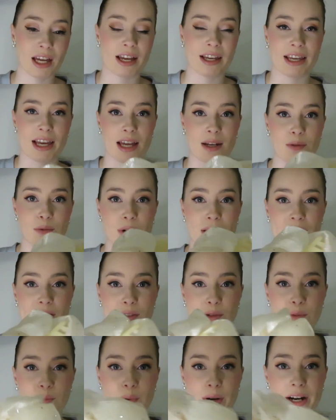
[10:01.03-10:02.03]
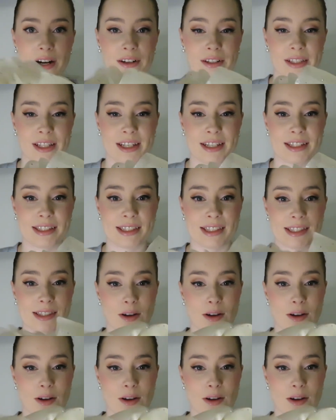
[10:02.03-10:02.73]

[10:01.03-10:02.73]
I can't wait to wear this.